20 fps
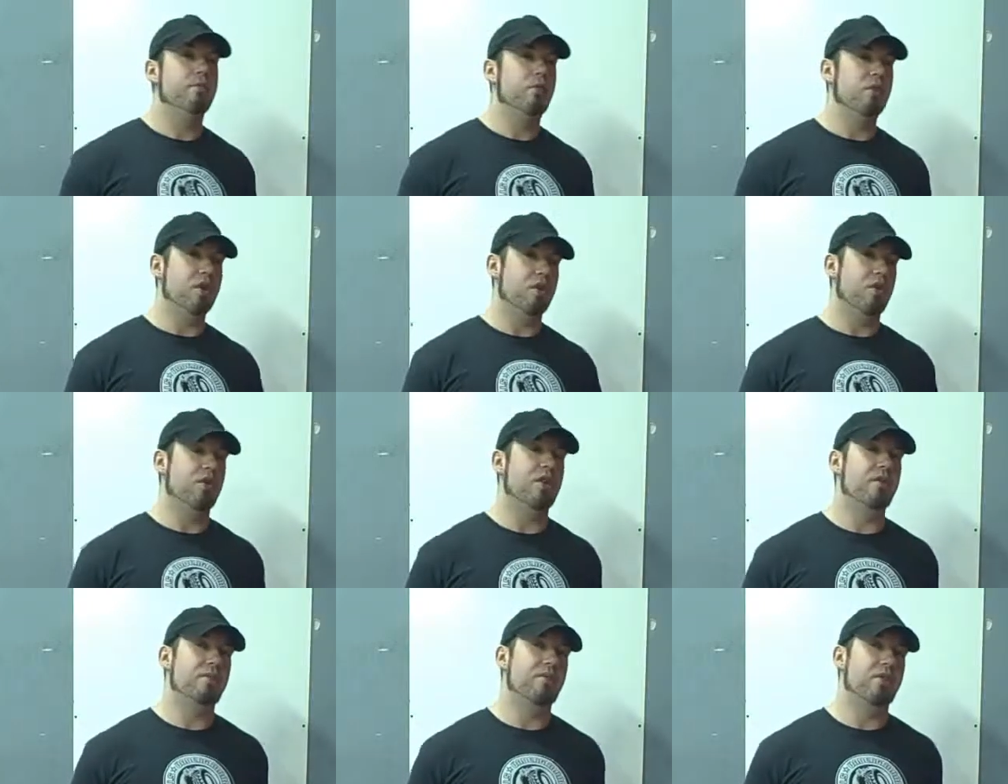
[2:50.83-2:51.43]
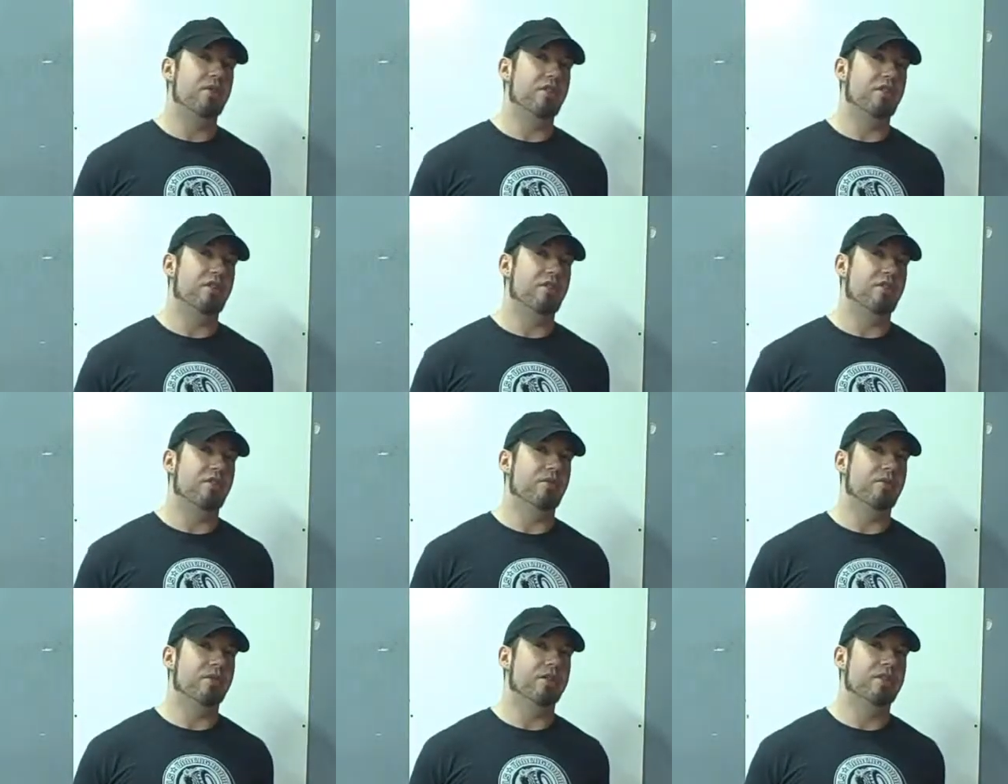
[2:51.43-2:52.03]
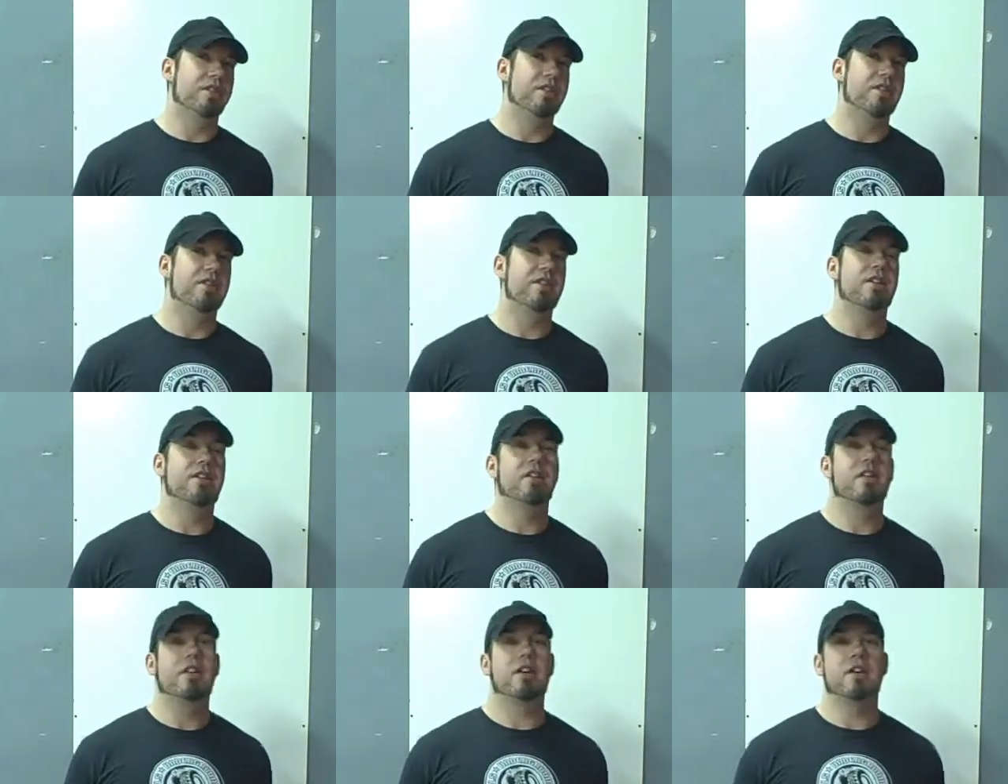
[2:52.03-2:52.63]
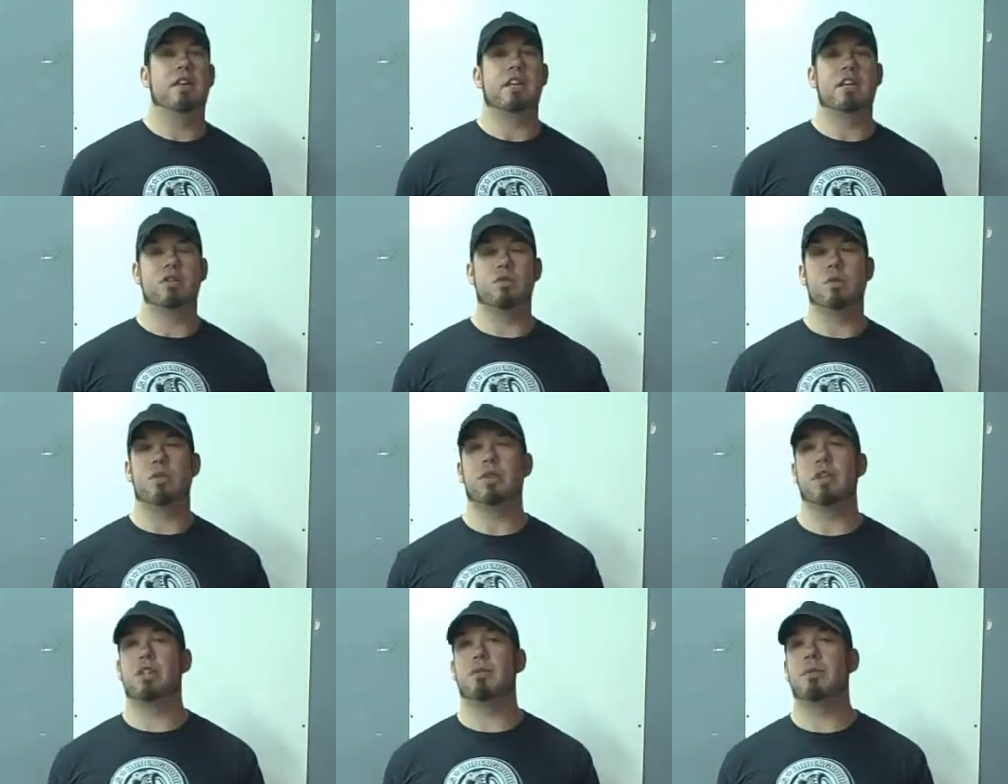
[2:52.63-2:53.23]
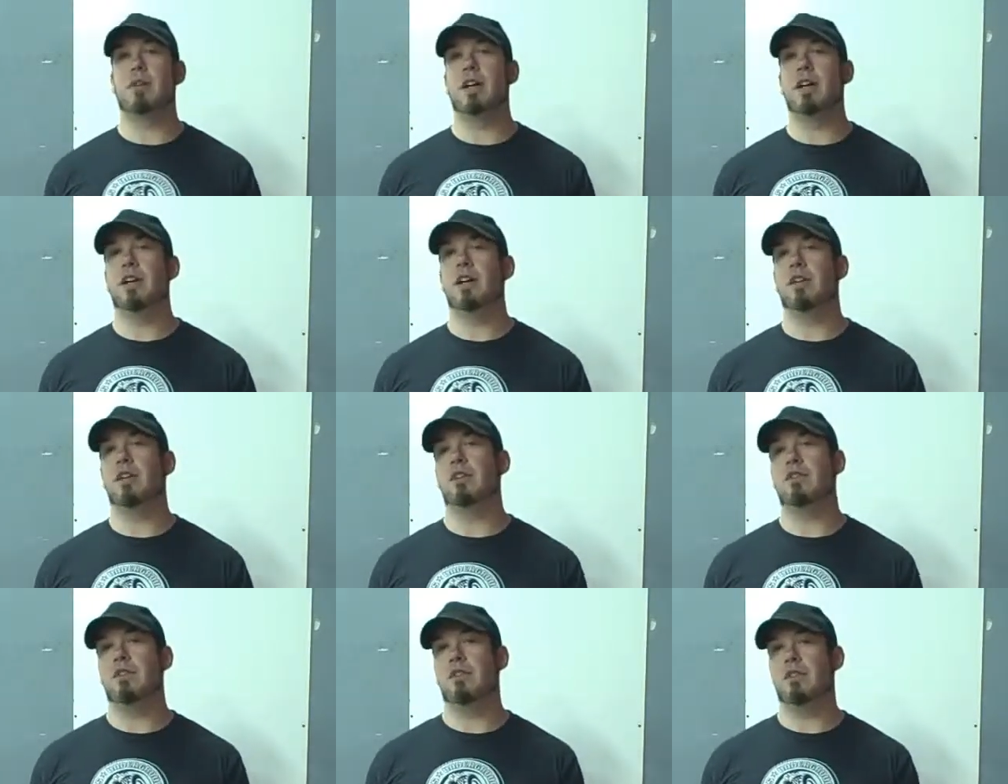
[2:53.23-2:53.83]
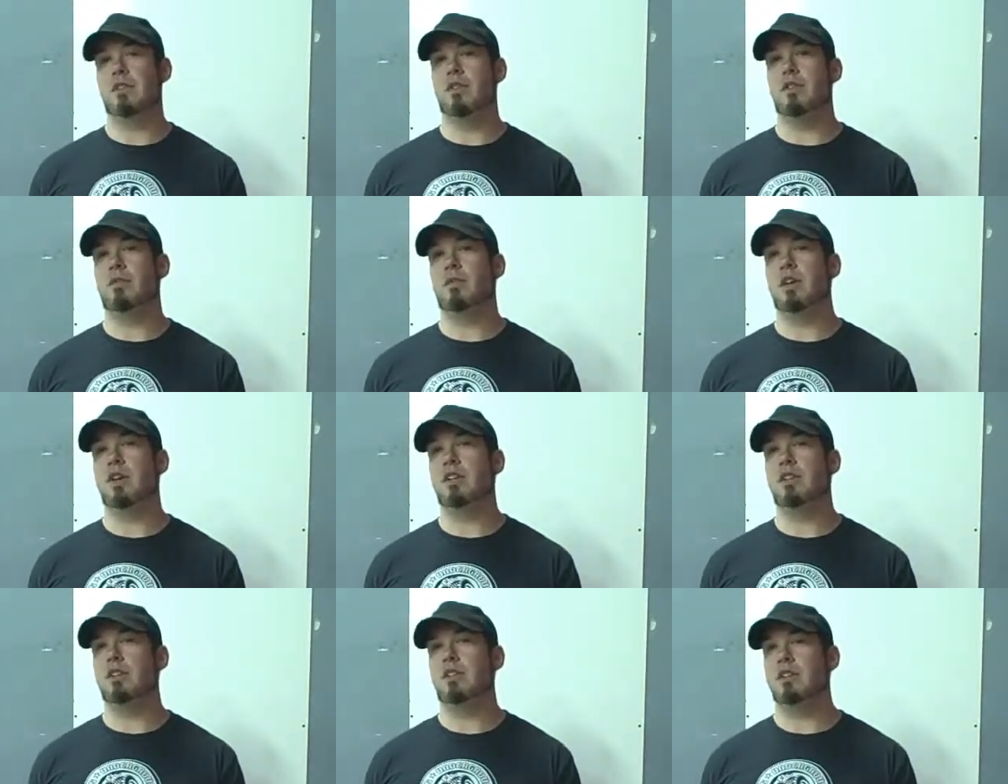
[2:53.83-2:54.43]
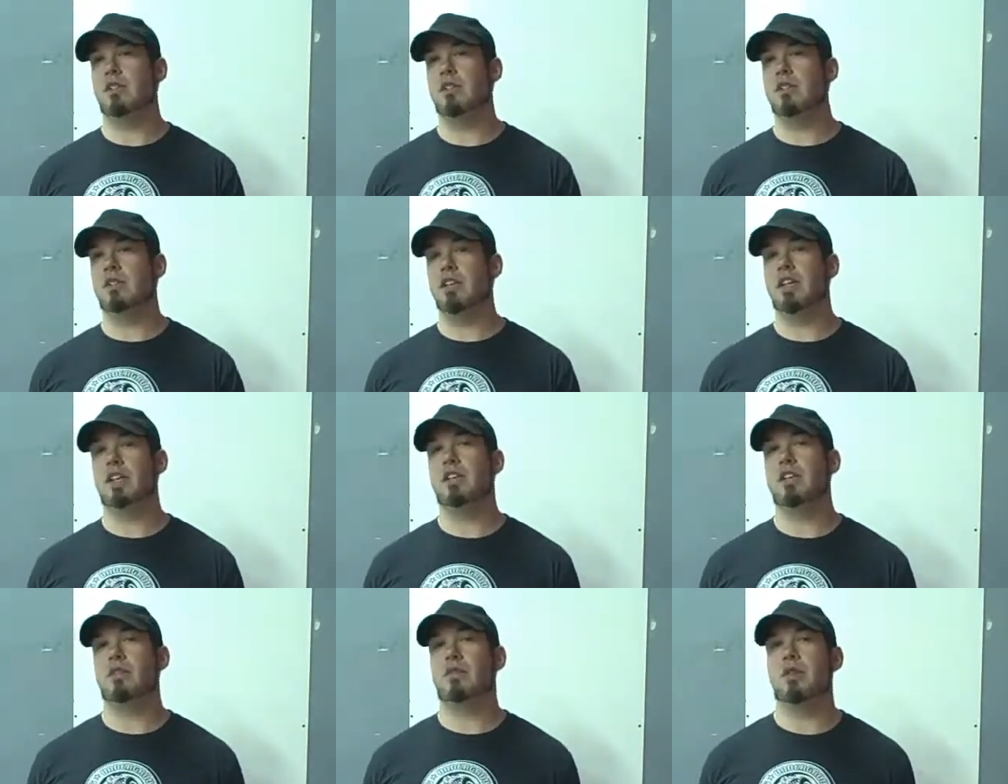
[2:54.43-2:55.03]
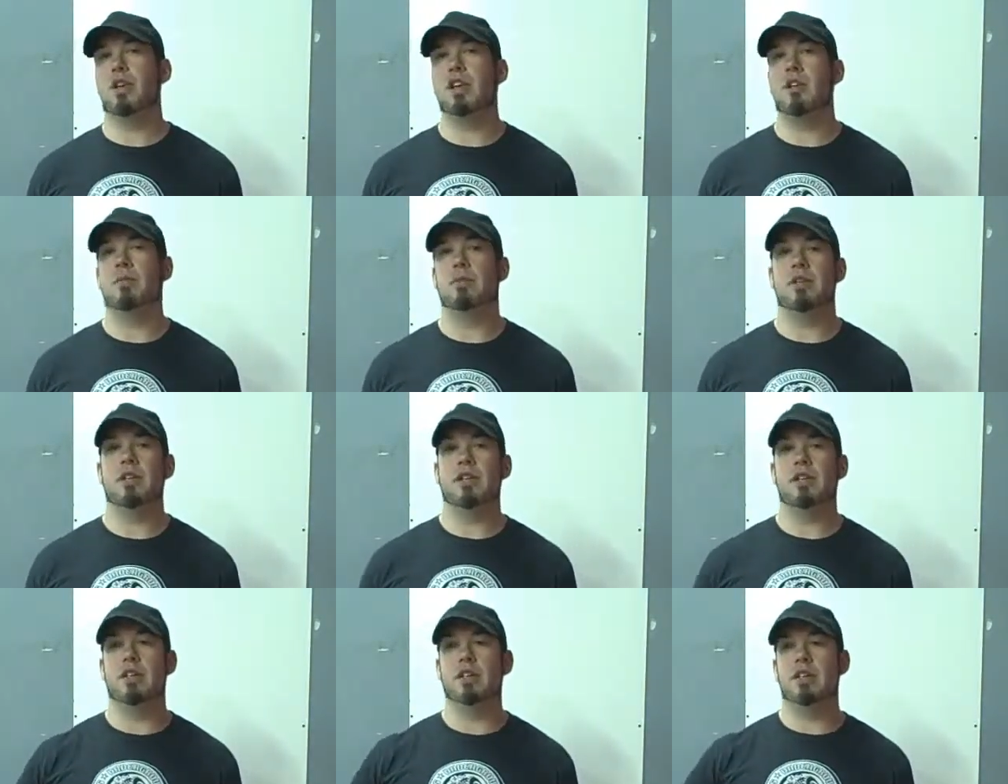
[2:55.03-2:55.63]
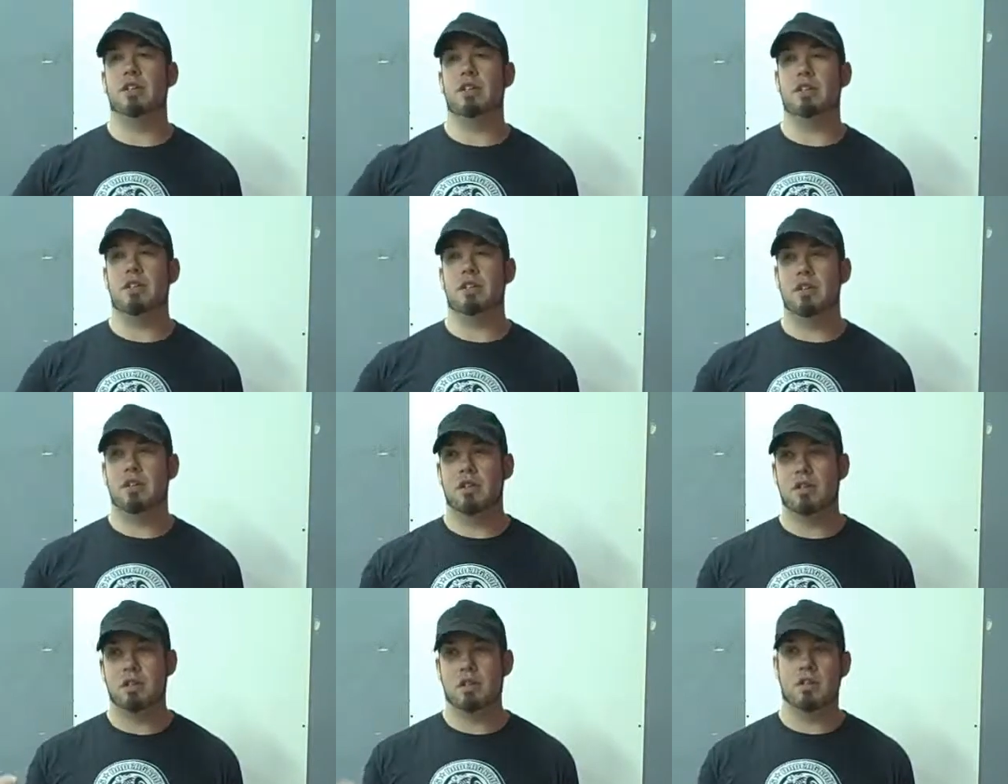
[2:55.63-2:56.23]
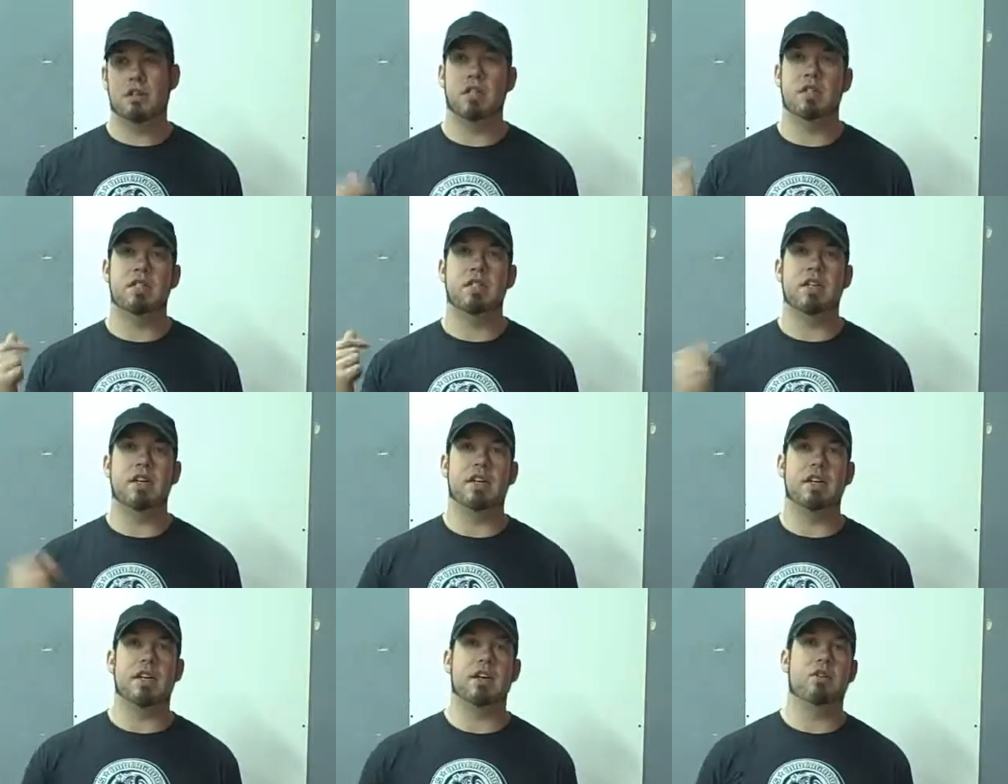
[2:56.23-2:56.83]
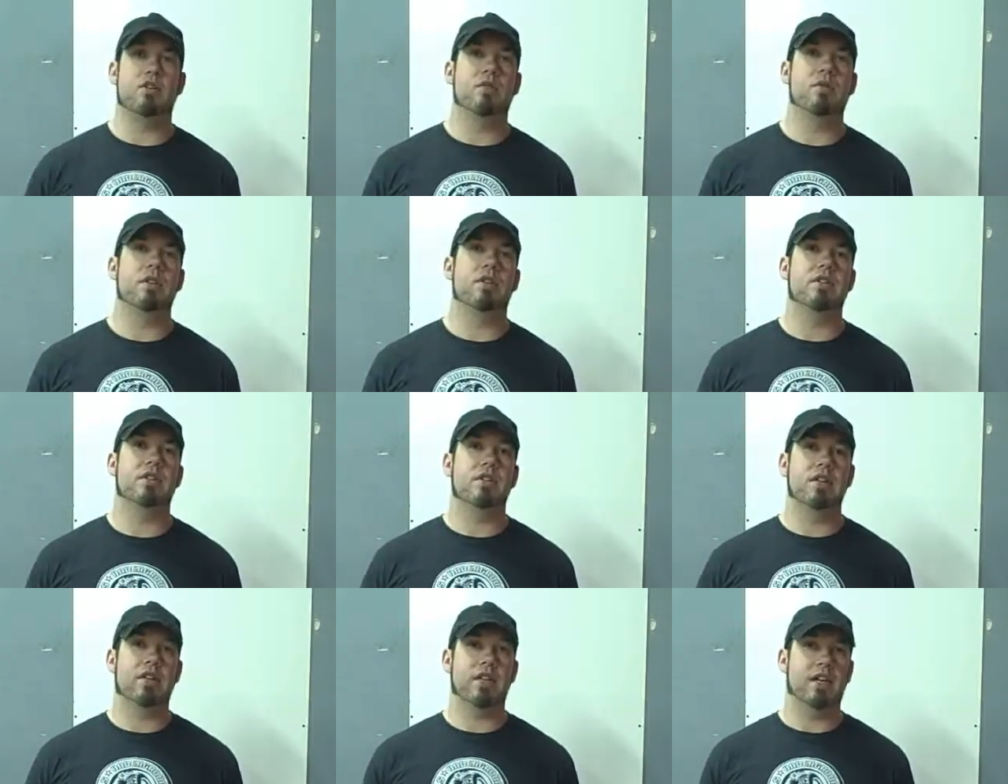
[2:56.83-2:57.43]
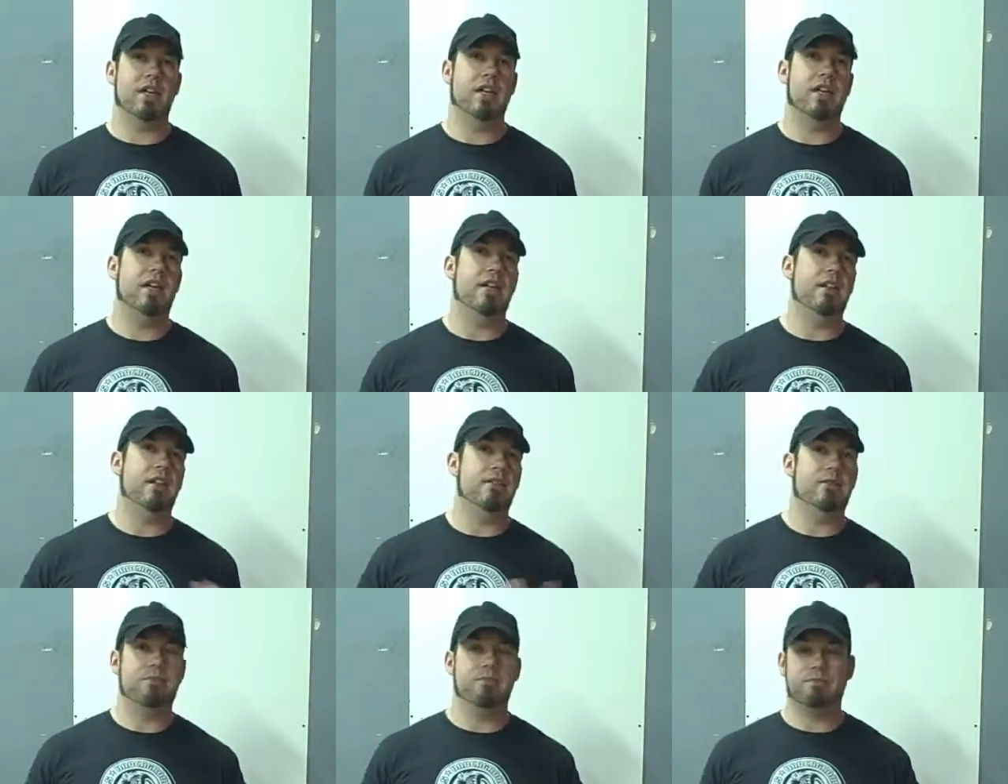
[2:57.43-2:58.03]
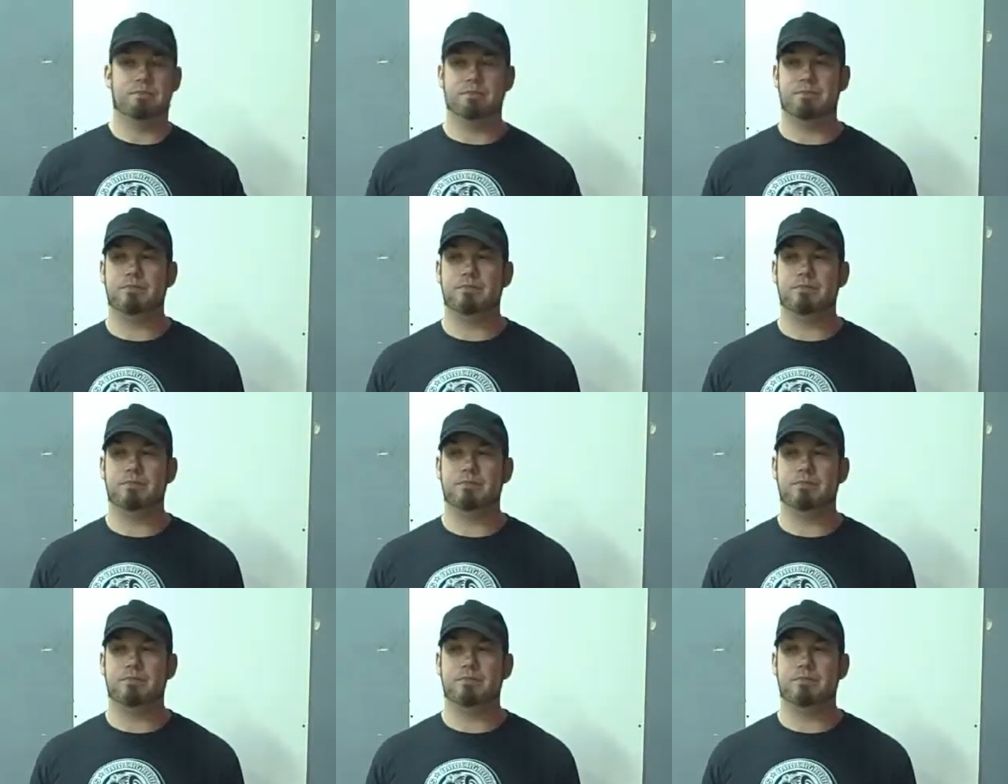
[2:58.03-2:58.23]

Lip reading: We don't want to puke all over the place. That's one of the things why if you're in a rush, the shake is great because it's in and out quickly and